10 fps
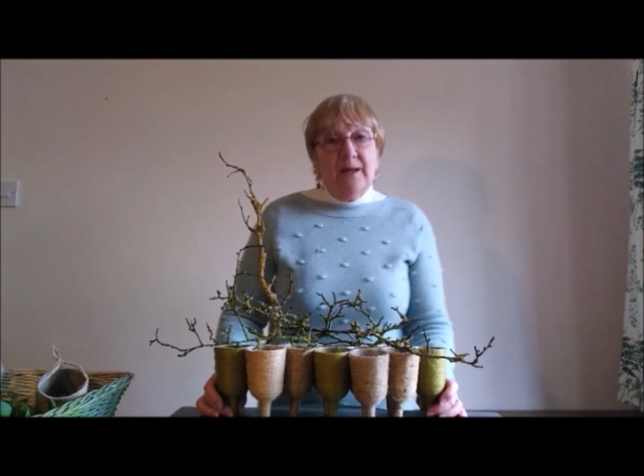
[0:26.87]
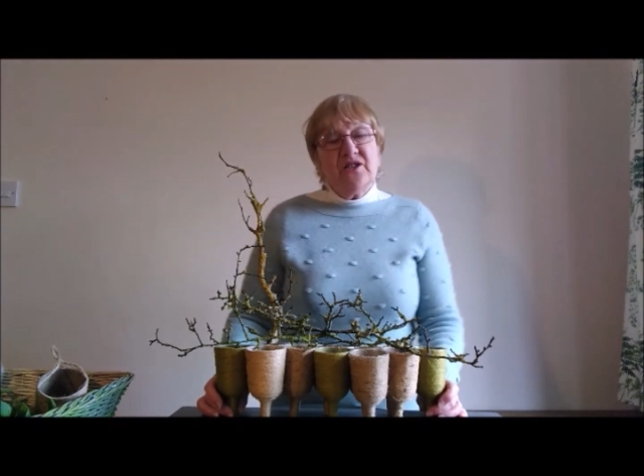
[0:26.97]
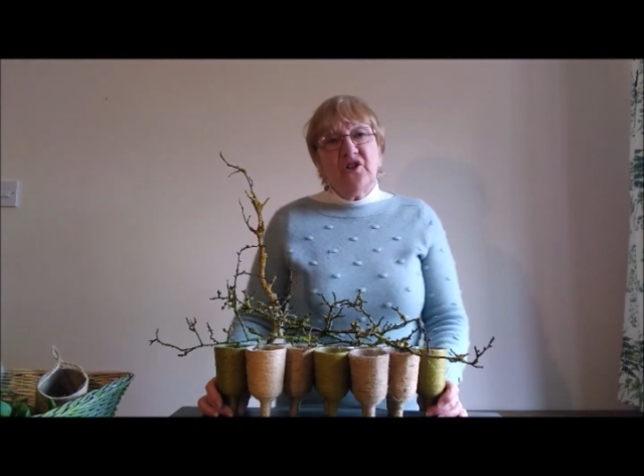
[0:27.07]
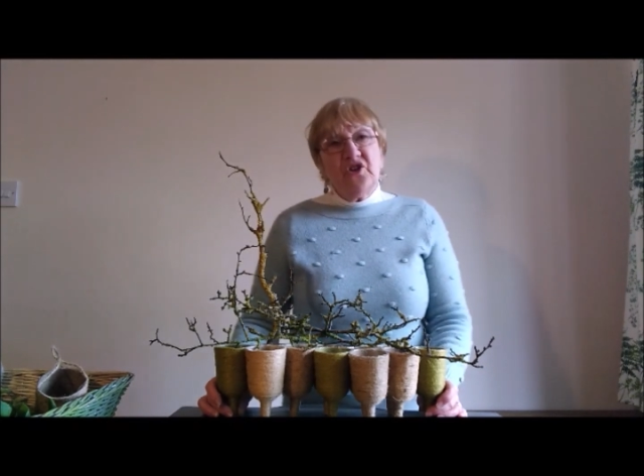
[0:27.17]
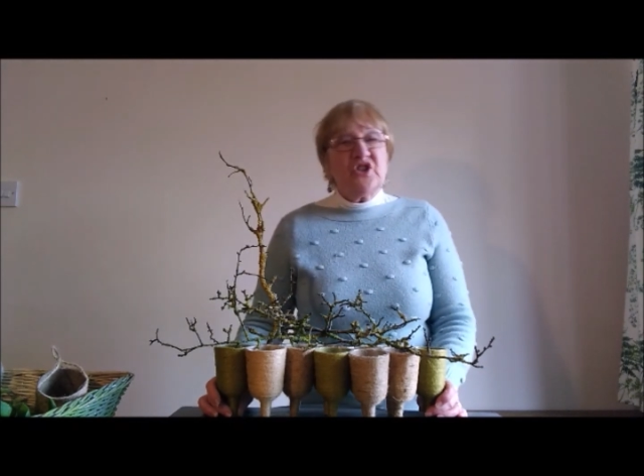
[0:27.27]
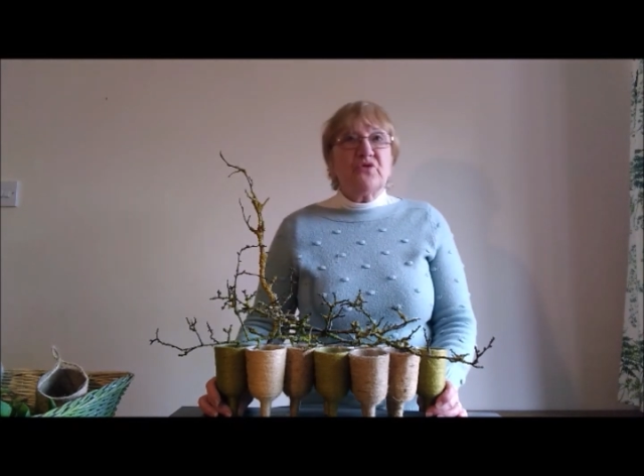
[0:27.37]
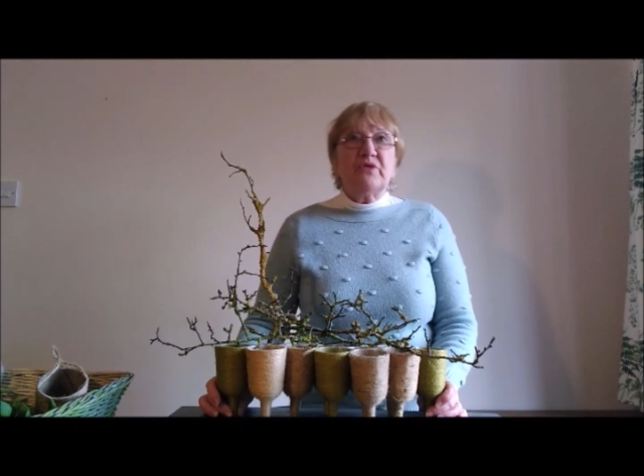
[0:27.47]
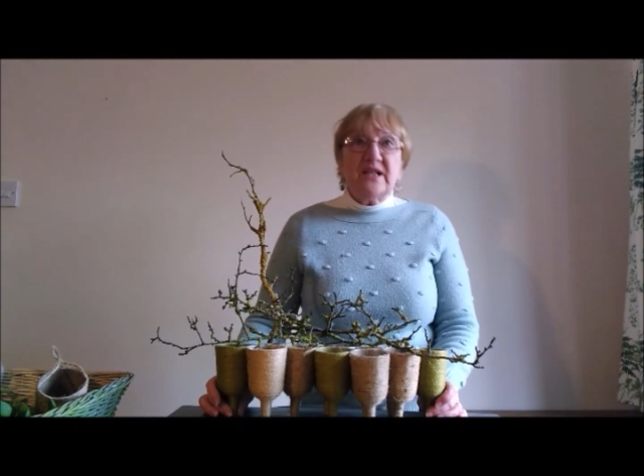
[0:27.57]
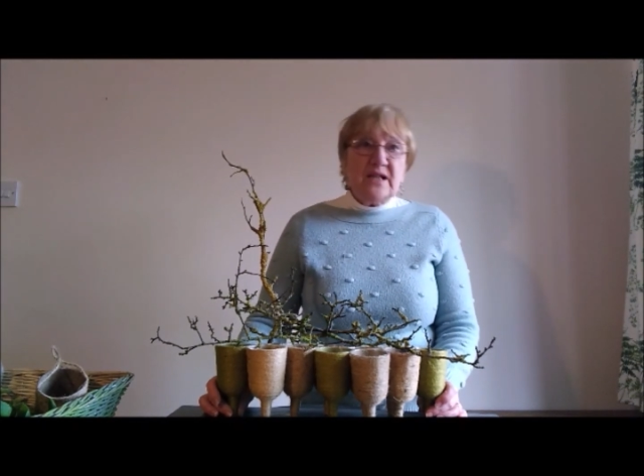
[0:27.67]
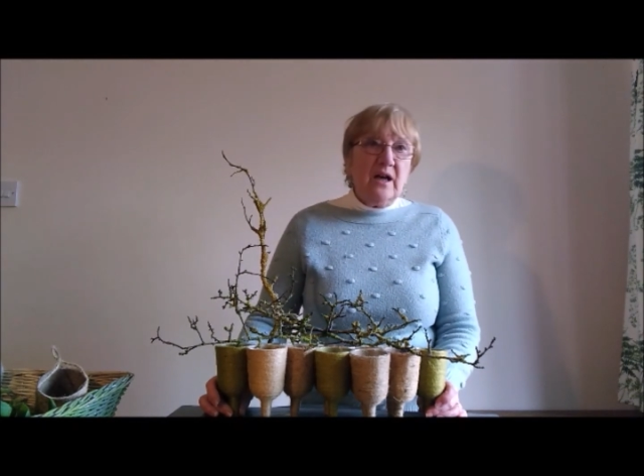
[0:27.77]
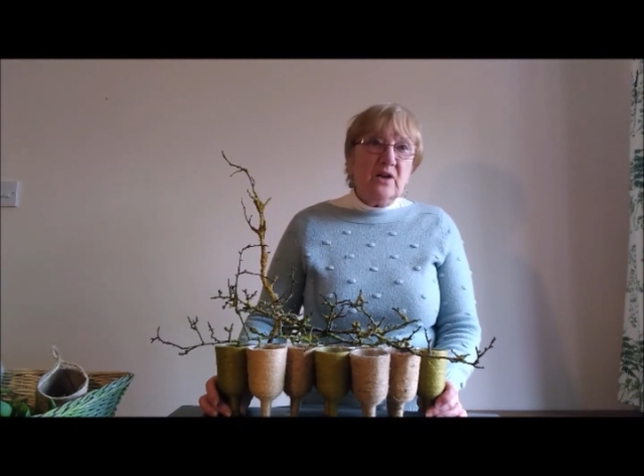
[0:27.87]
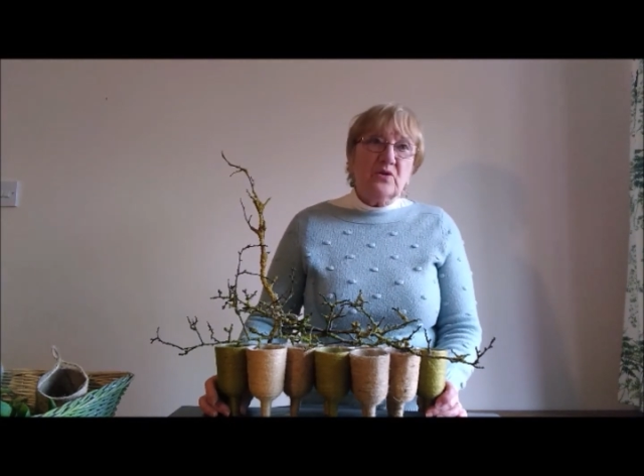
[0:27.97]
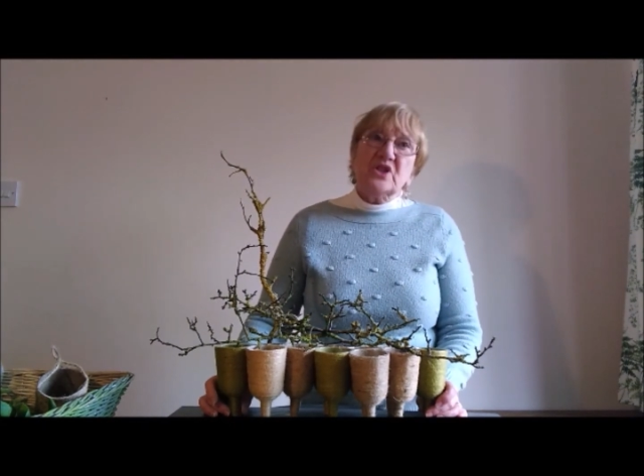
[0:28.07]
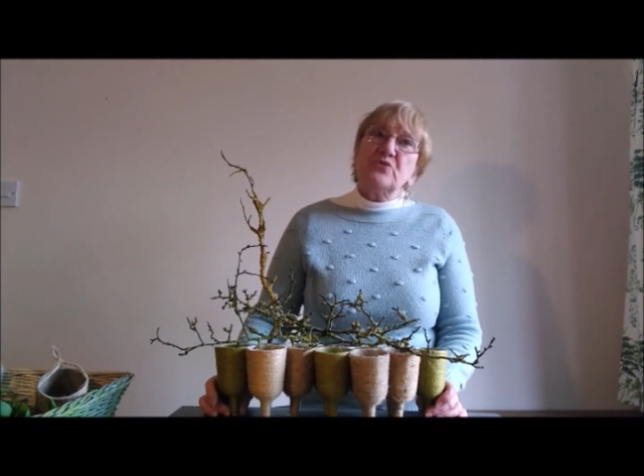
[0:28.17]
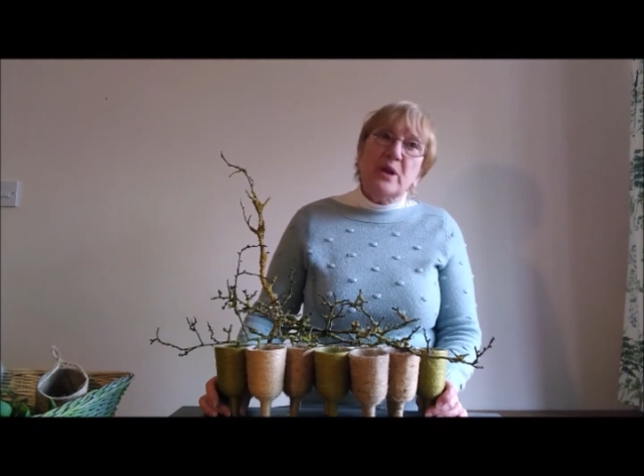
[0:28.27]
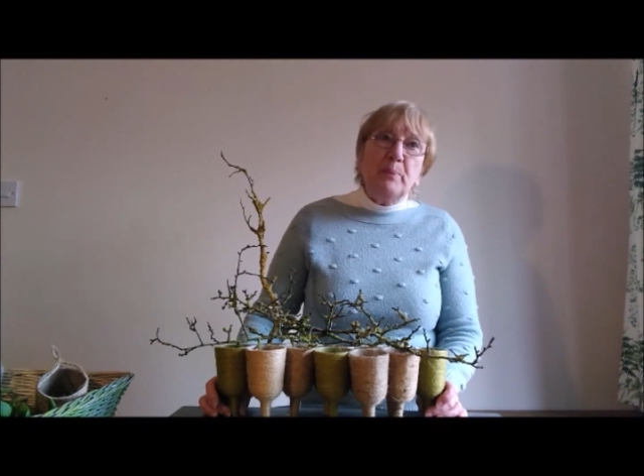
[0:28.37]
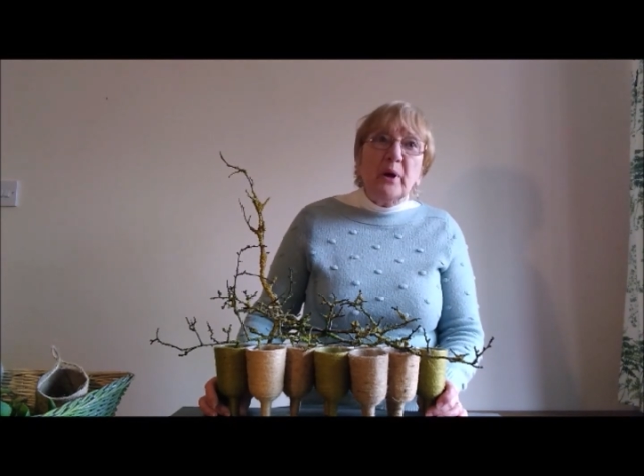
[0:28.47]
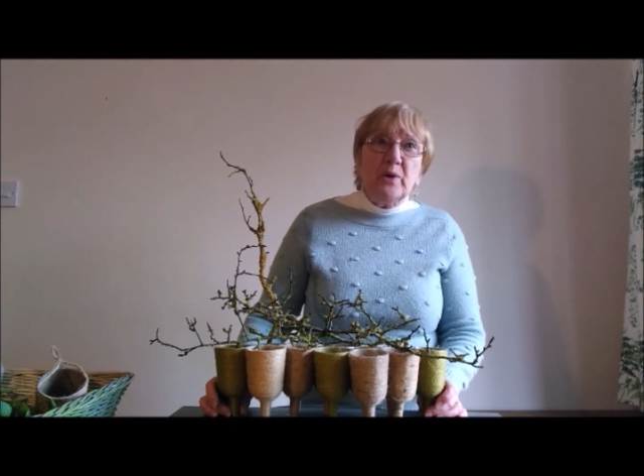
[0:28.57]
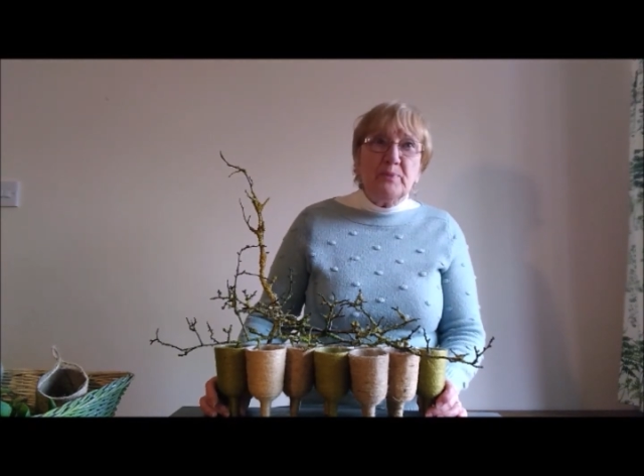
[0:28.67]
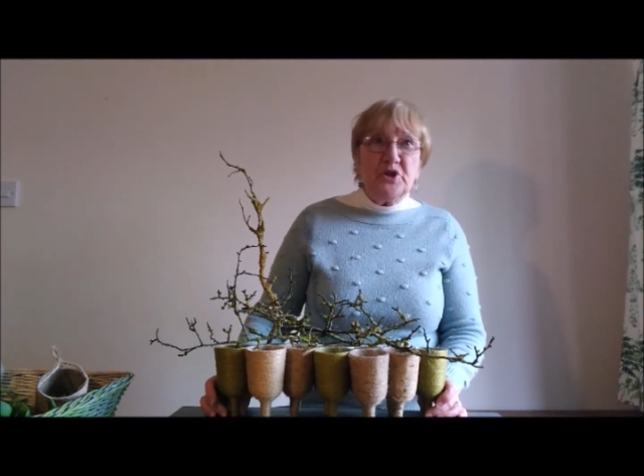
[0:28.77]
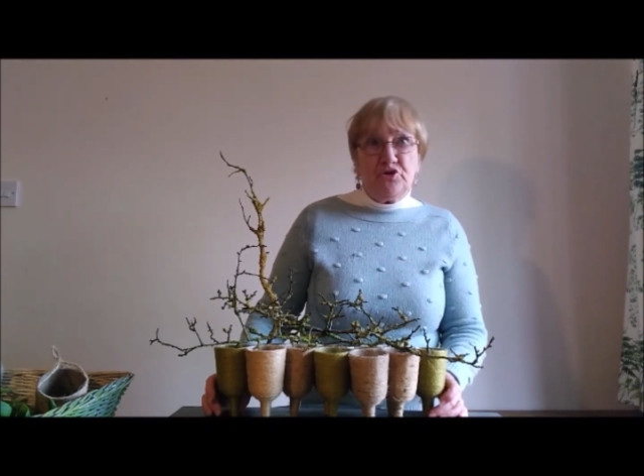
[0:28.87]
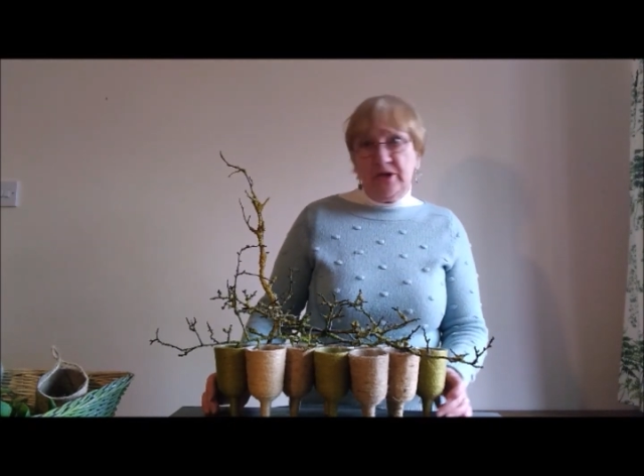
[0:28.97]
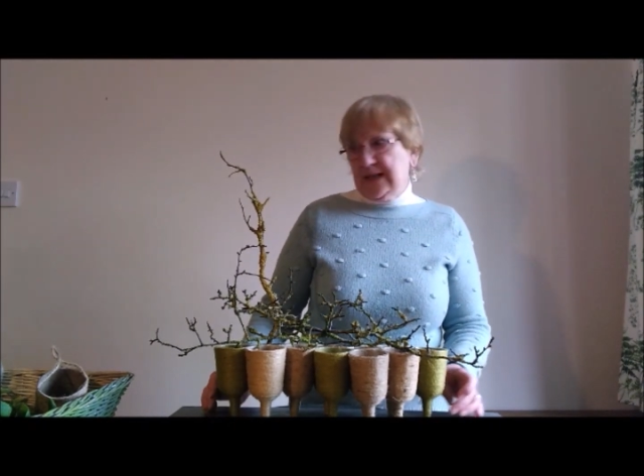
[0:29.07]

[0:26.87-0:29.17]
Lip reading: it's not just recycled, it's repurposed